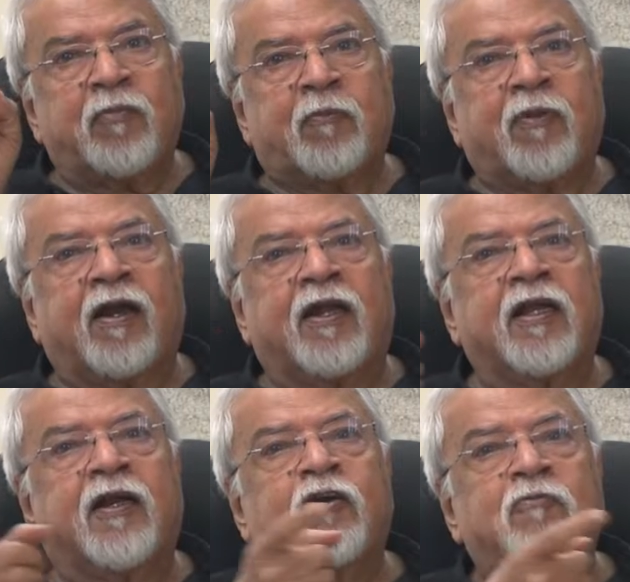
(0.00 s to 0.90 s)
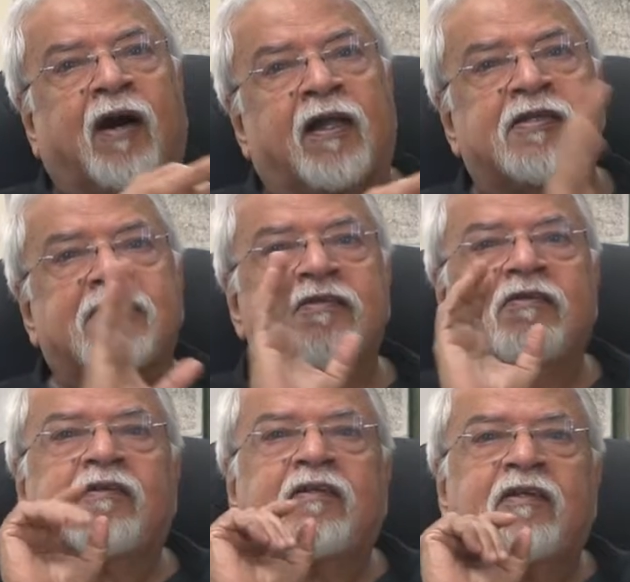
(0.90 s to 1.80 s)
People are taken to malls.
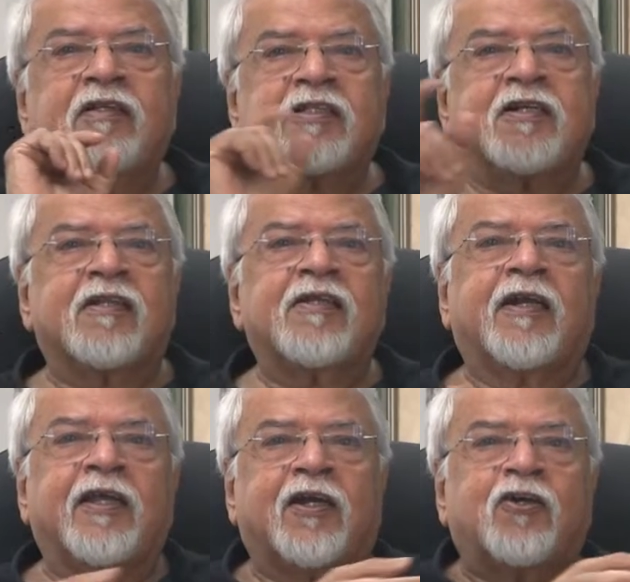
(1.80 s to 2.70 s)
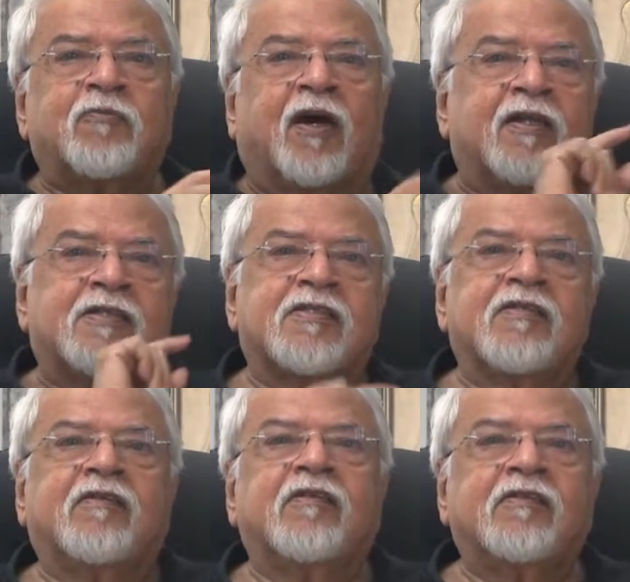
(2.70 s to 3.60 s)
Children are taken to malls.